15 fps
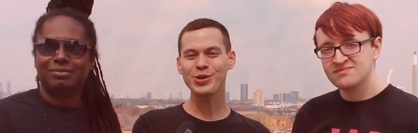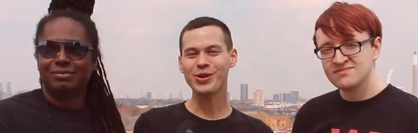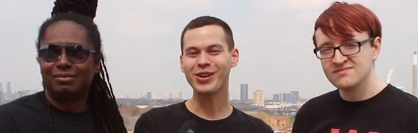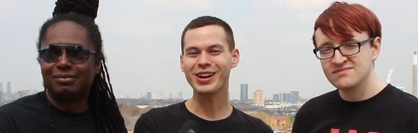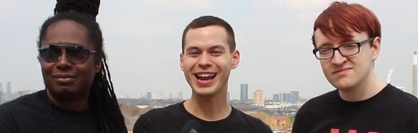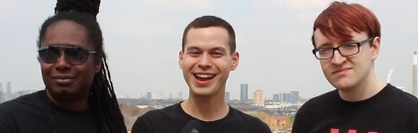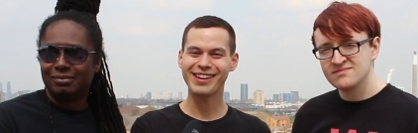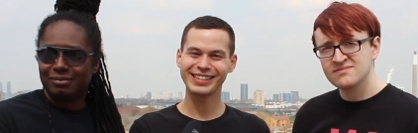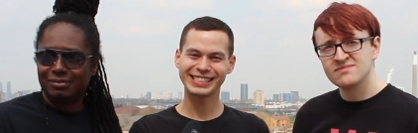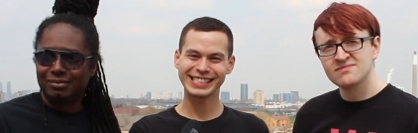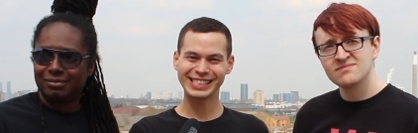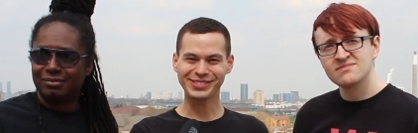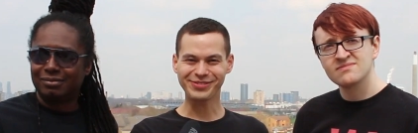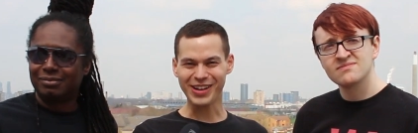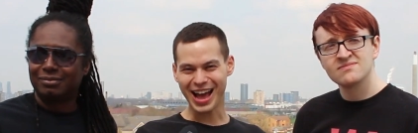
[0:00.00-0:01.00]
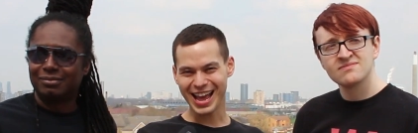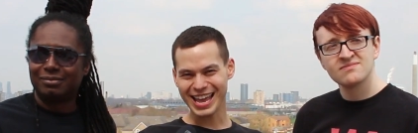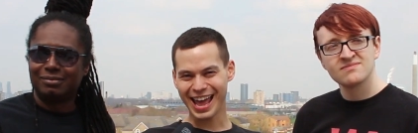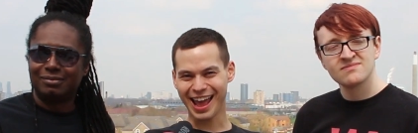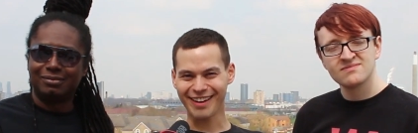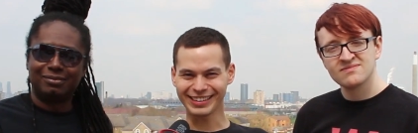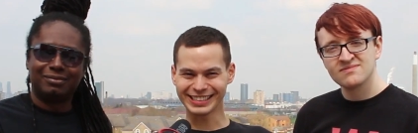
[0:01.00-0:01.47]
Speaker 1: your heritage, my
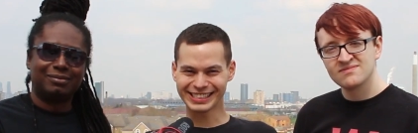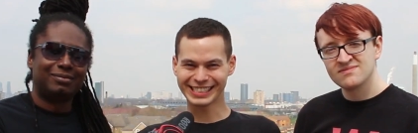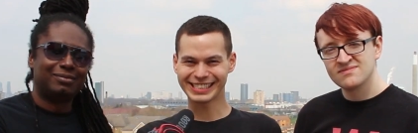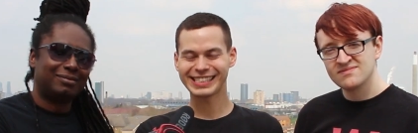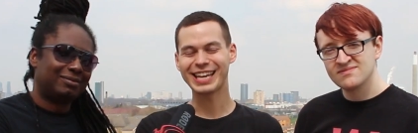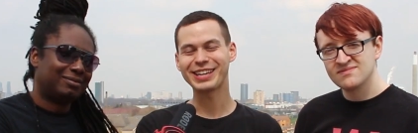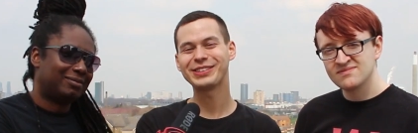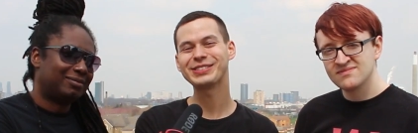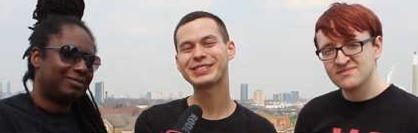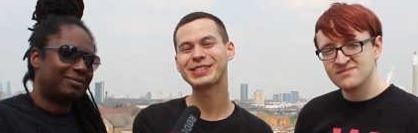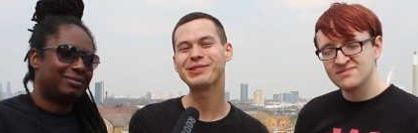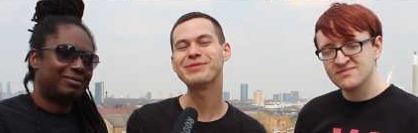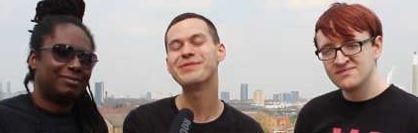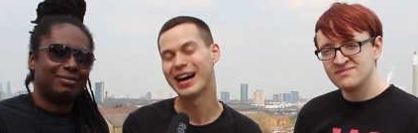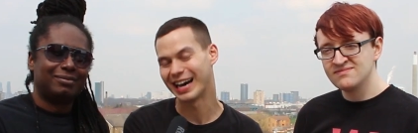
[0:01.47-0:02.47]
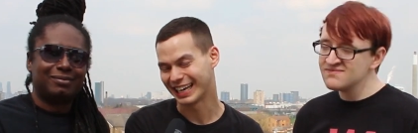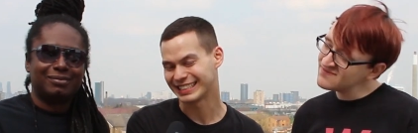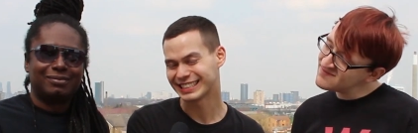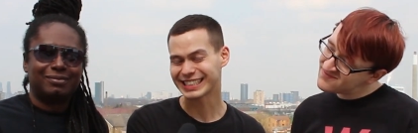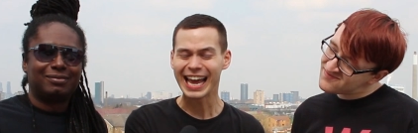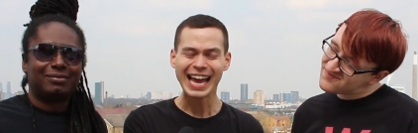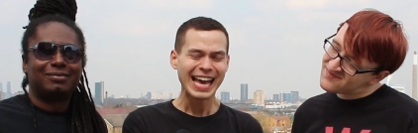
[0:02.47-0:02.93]
heritage. Thank you so
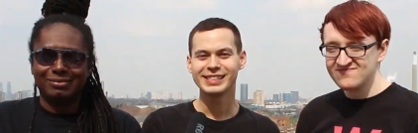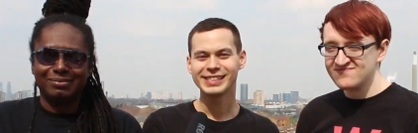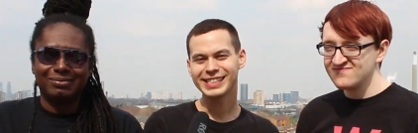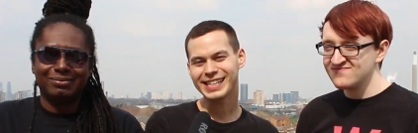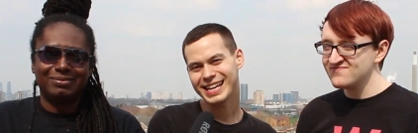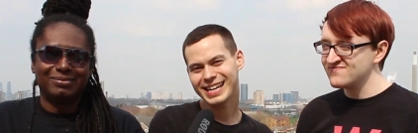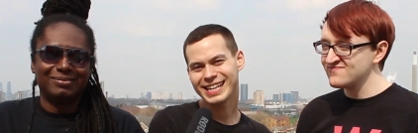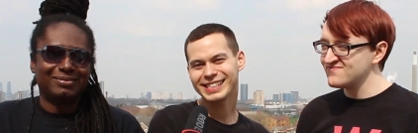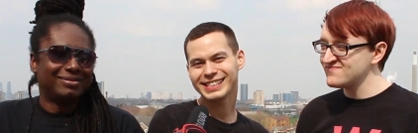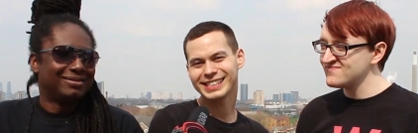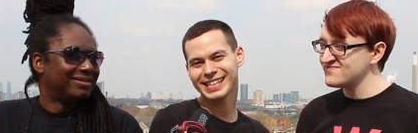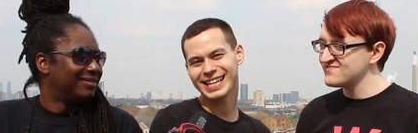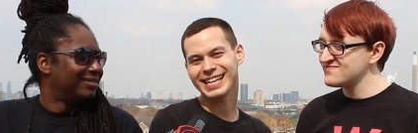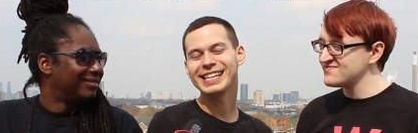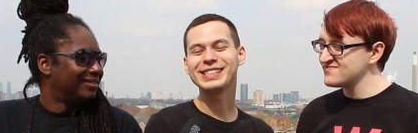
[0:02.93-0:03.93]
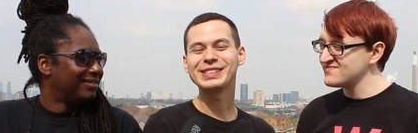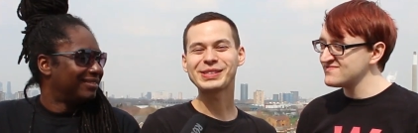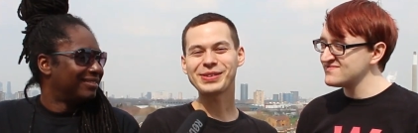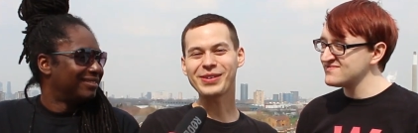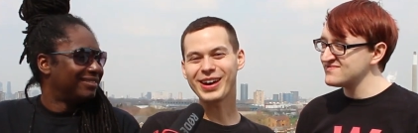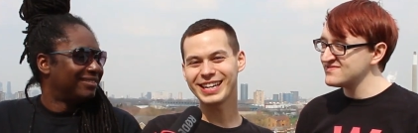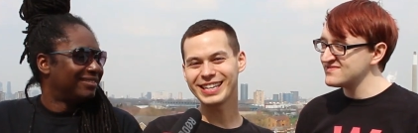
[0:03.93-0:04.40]
much. She
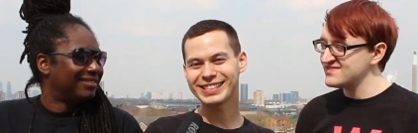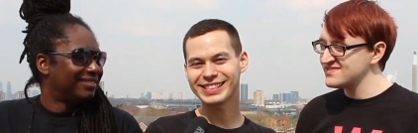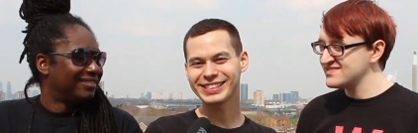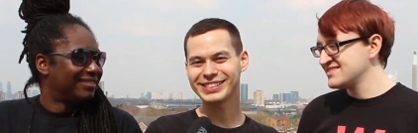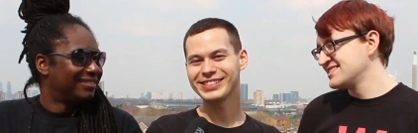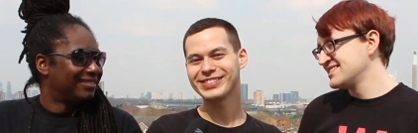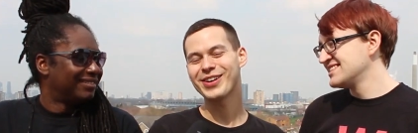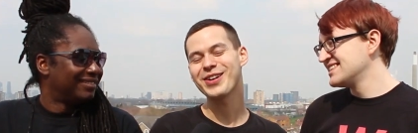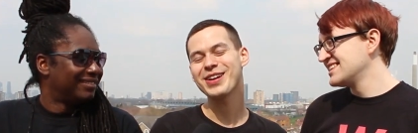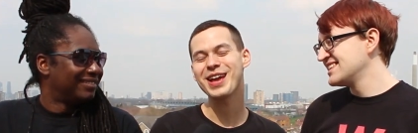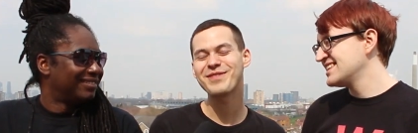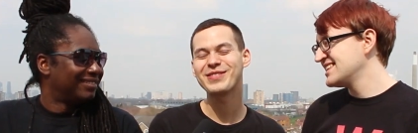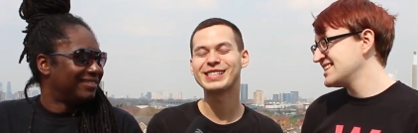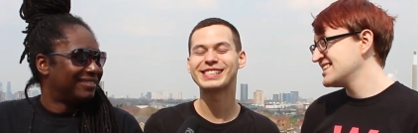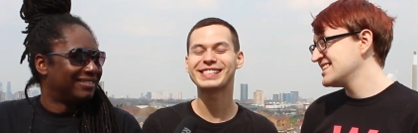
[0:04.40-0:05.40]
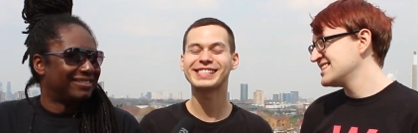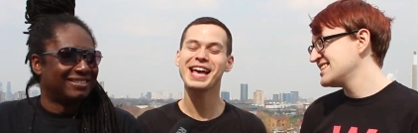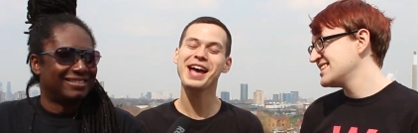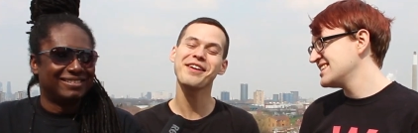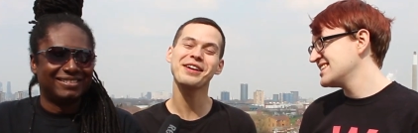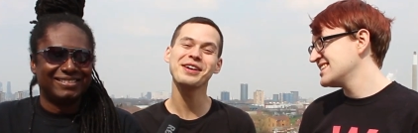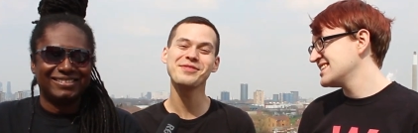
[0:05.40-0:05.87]
sees 22. Her name is
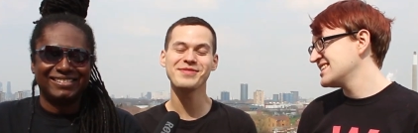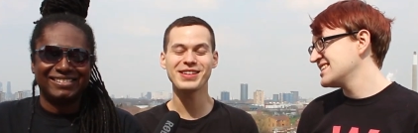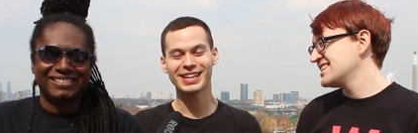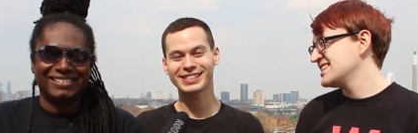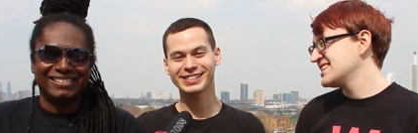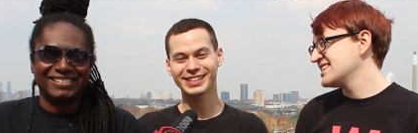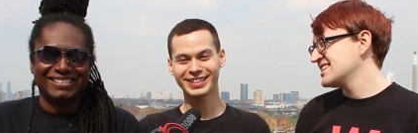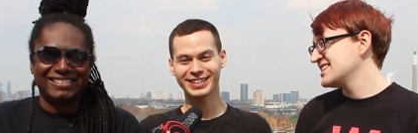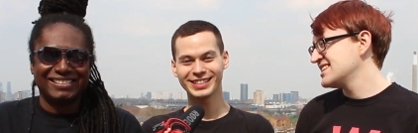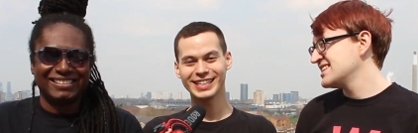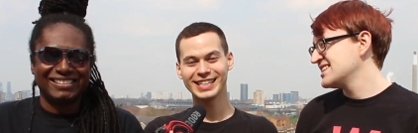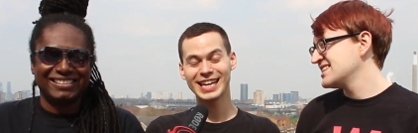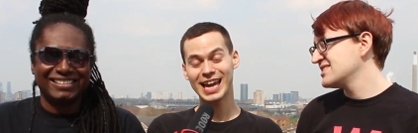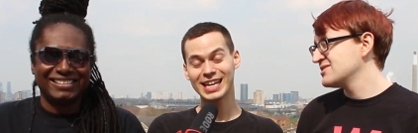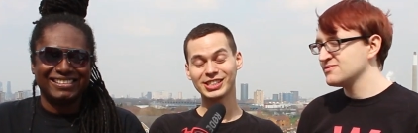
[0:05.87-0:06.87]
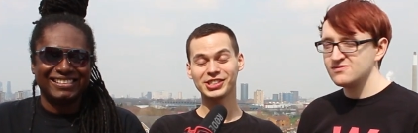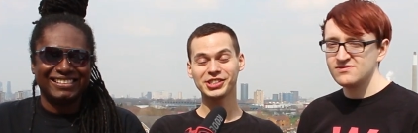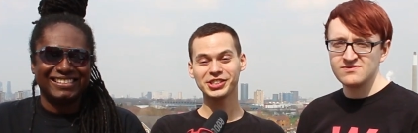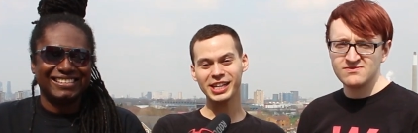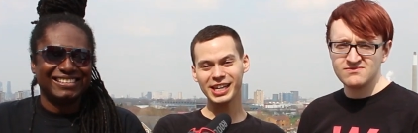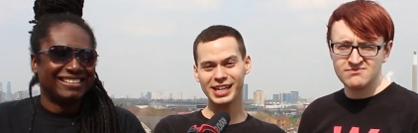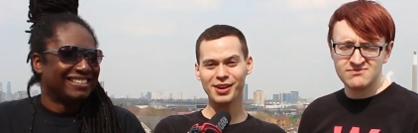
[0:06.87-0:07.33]
Sarah McTernan, and
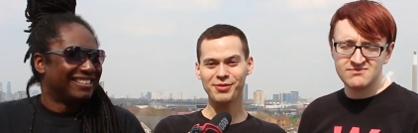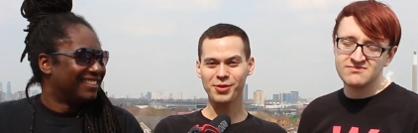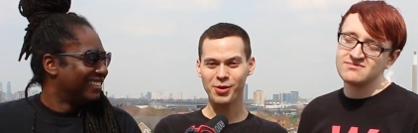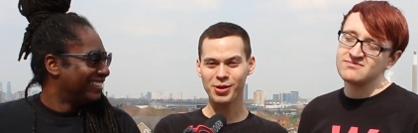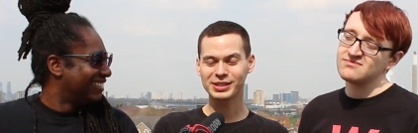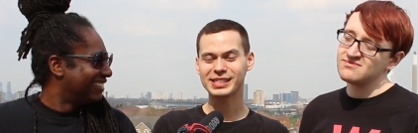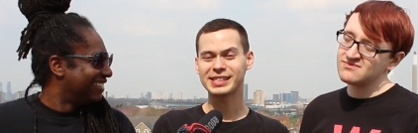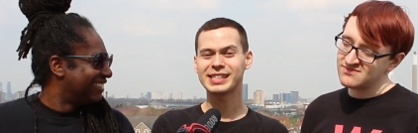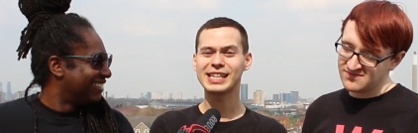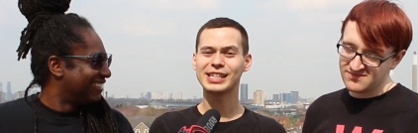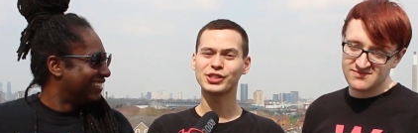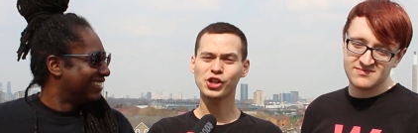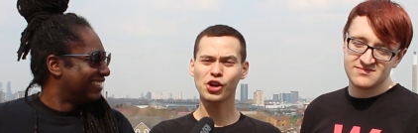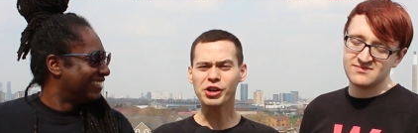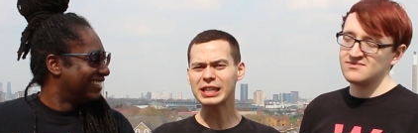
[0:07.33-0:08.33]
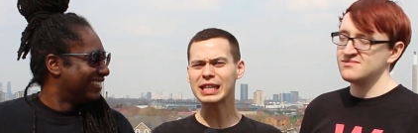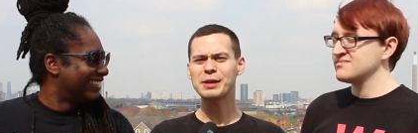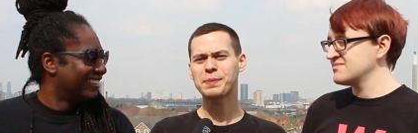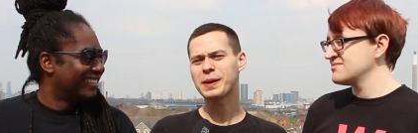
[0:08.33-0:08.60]
she, of course, is the internally